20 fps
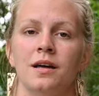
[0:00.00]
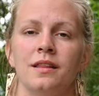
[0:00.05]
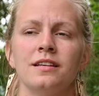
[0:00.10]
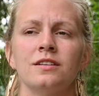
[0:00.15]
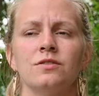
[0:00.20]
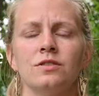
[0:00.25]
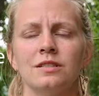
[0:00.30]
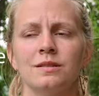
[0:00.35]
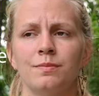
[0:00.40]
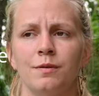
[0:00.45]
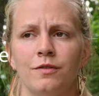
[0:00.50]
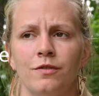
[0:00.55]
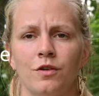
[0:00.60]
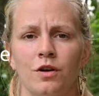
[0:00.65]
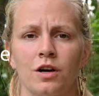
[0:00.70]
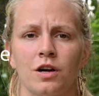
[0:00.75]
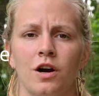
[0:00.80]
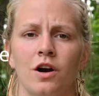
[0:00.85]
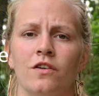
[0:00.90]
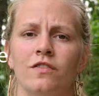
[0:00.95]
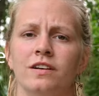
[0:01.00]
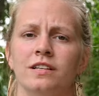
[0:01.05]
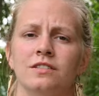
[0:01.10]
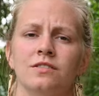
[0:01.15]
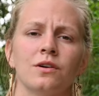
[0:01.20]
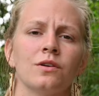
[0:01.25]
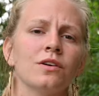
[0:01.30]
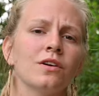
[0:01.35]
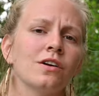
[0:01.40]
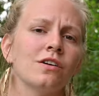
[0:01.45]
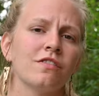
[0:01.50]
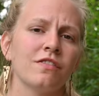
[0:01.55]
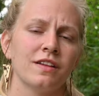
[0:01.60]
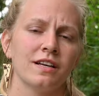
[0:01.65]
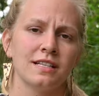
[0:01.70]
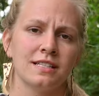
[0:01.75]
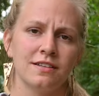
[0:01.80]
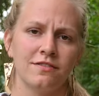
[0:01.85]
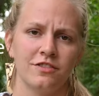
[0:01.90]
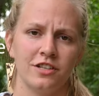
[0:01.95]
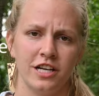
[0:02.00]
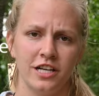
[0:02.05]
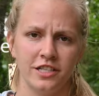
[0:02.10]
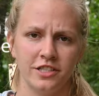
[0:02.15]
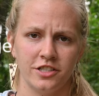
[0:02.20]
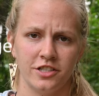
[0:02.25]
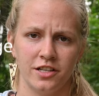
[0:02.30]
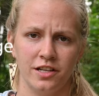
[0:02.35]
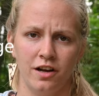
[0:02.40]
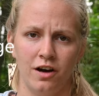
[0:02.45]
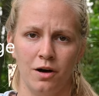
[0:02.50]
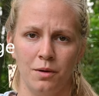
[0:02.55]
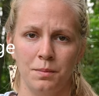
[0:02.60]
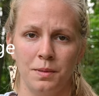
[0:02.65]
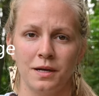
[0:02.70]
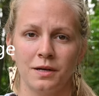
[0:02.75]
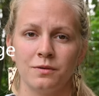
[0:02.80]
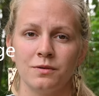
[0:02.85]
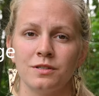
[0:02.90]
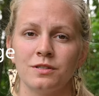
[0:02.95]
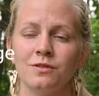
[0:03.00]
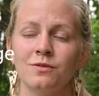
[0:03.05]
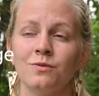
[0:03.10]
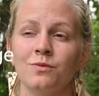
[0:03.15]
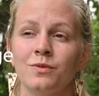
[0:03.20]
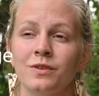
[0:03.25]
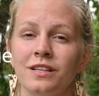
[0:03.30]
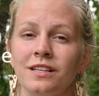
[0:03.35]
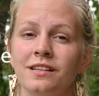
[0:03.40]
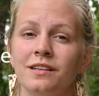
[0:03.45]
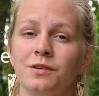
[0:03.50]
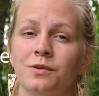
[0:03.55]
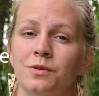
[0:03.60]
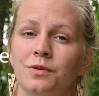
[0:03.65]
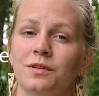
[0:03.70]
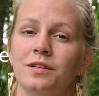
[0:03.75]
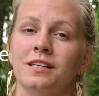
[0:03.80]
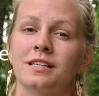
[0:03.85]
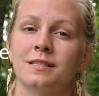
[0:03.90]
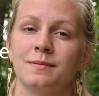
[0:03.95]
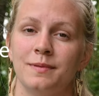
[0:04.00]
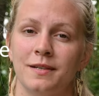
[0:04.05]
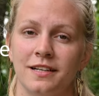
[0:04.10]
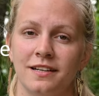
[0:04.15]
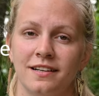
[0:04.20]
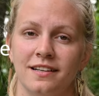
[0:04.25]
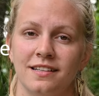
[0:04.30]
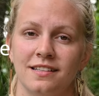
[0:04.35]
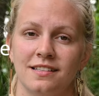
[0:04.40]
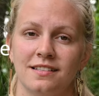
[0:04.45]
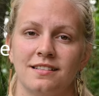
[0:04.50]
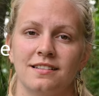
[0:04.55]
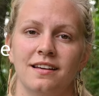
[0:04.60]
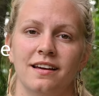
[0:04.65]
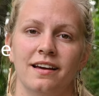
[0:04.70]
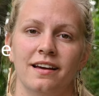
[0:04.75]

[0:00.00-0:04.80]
This was before, so I don't know if things have changed at all, but it was a really cool experience,